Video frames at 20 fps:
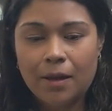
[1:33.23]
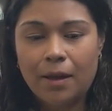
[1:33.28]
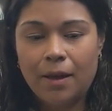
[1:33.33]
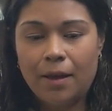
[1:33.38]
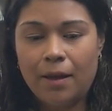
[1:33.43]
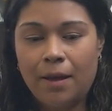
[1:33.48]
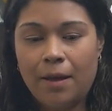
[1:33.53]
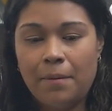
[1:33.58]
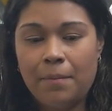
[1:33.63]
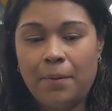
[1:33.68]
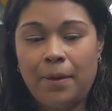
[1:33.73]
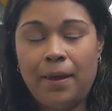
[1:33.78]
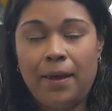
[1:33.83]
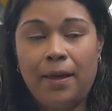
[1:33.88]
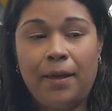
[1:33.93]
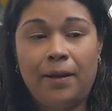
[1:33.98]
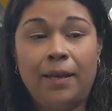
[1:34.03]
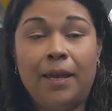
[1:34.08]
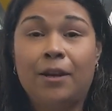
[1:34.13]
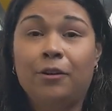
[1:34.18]

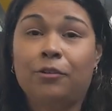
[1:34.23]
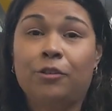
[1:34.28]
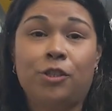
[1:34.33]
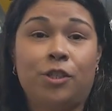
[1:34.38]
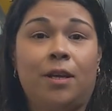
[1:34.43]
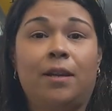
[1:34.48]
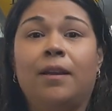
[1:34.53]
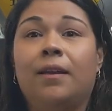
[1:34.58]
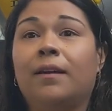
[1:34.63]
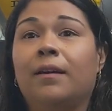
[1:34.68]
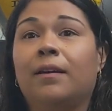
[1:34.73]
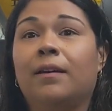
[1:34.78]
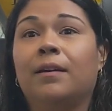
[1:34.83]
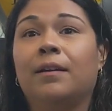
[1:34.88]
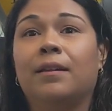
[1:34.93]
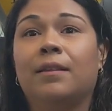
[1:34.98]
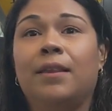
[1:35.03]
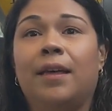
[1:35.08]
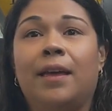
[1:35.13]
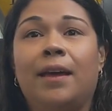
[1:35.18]
and energetic.
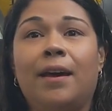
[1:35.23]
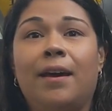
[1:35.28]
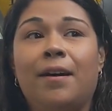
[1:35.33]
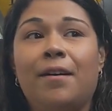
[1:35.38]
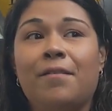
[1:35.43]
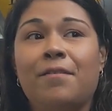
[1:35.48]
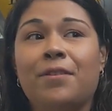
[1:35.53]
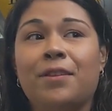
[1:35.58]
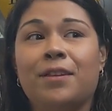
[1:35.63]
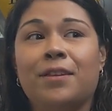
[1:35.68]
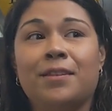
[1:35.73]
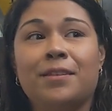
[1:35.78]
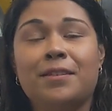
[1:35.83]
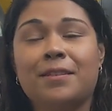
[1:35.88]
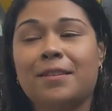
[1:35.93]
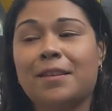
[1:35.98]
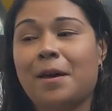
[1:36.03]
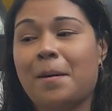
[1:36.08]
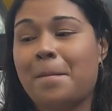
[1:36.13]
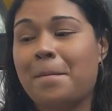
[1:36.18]
They have
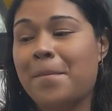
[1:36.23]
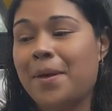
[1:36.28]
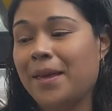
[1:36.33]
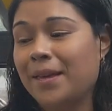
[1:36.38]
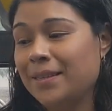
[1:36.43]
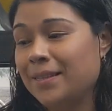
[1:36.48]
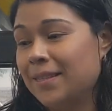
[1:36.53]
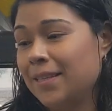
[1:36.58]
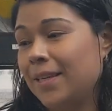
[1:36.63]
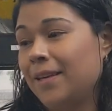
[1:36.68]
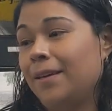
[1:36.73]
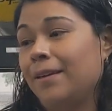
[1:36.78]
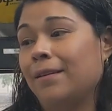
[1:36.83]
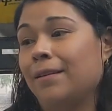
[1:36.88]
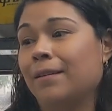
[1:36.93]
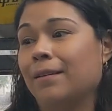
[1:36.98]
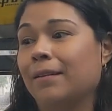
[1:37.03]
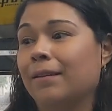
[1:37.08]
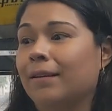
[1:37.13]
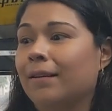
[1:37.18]
this
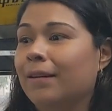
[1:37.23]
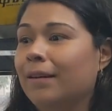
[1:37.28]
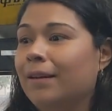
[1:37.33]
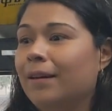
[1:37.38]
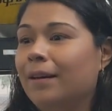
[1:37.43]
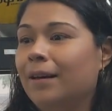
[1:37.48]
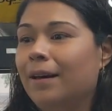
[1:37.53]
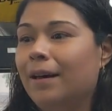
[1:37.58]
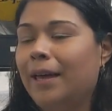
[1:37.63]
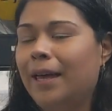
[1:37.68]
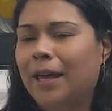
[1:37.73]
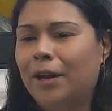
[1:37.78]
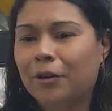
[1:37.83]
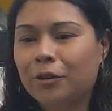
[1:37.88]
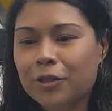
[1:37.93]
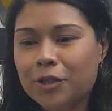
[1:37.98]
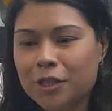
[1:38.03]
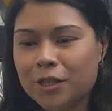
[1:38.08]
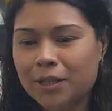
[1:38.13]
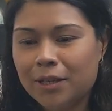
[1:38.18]
amazing
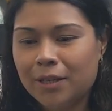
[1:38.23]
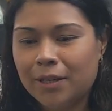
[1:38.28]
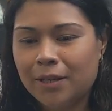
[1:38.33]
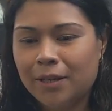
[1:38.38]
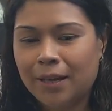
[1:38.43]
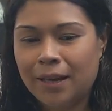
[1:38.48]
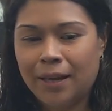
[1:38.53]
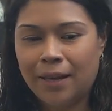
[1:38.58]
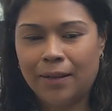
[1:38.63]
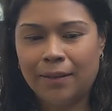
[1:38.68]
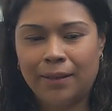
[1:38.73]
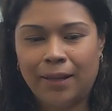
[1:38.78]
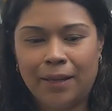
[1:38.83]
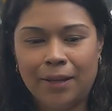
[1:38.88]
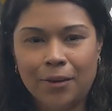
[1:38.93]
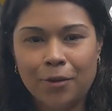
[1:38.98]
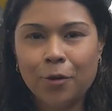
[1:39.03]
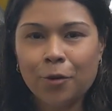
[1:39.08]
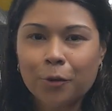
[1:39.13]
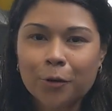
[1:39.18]
energy and they
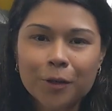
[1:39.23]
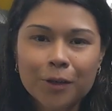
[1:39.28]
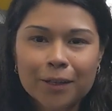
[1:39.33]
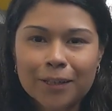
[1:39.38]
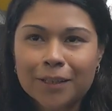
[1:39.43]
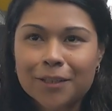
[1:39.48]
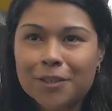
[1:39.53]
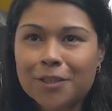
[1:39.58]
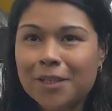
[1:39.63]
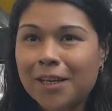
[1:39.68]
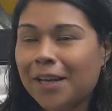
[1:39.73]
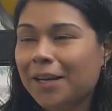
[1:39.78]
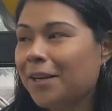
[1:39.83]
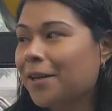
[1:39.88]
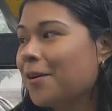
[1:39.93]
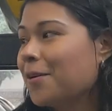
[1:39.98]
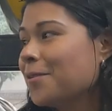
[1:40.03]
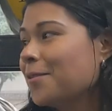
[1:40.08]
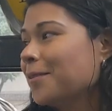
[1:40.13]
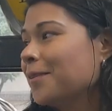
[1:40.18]
encourage, I
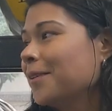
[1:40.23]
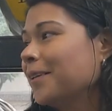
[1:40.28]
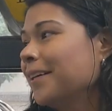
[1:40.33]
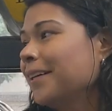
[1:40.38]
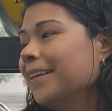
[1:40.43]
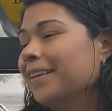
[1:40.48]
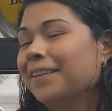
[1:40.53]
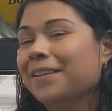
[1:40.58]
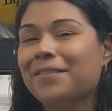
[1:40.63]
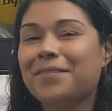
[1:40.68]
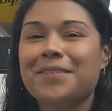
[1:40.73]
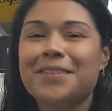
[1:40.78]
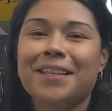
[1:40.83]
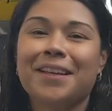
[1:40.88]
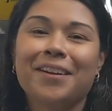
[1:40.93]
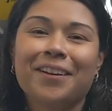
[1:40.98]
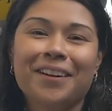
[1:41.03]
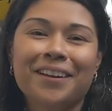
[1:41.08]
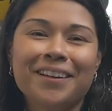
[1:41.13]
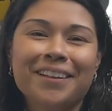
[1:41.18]
know, I love
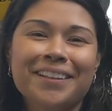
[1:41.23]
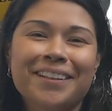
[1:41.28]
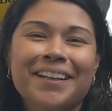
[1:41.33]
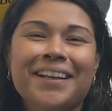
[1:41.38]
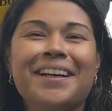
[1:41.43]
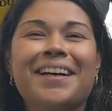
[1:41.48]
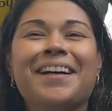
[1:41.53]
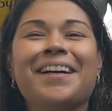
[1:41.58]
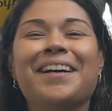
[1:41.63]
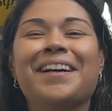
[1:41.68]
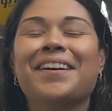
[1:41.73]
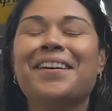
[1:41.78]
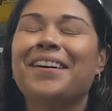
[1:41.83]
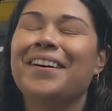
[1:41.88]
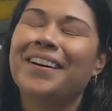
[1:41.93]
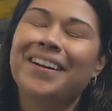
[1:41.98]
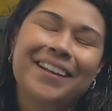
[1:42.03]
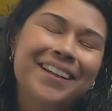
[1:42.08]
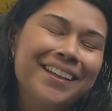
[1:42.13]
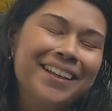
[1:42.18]
Sarah,
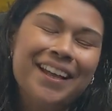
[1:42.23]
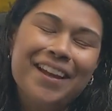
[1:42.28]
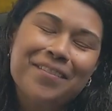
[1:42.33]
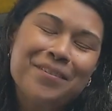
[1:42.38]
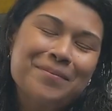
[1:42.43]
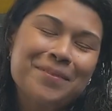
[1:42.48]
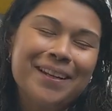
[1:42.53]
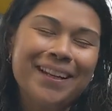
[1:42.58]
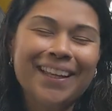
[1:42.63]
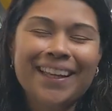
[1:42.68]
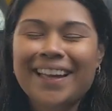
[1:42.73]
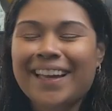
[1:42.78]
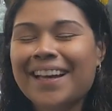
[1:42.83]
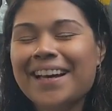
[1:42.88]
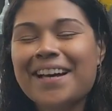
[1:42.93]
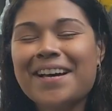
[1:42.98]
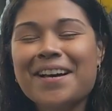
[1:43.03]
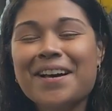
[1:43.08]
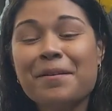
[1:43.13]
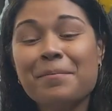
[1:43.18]
Anna, everybody.
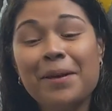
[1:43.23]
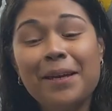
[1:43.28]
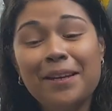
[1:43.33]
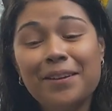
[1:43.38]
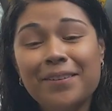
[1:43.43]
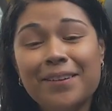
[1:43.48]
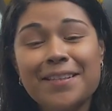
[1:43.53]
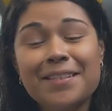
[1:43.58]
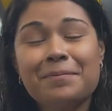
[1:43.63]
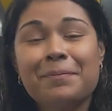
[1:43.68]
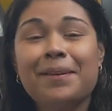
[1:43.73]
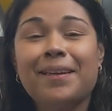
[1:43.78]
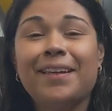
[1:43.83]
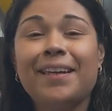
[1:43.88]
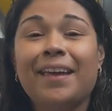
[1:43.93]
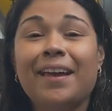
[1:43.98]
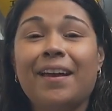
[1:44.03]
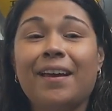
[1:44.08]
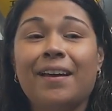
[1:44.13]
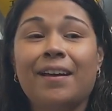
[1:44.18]
Anyways, but
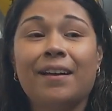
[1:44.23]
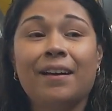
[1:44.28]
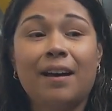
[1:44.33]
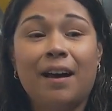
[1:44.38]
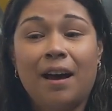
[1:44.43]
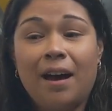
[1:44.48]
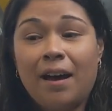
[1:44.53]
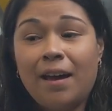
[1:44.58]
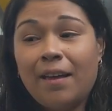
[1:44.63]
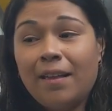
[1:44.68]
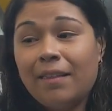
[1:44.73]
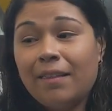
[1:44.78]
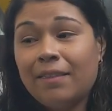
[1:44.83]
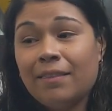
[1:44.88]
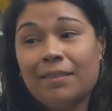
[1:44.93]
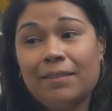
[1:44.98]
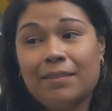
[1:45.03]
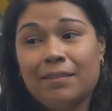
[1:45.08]
yeah, I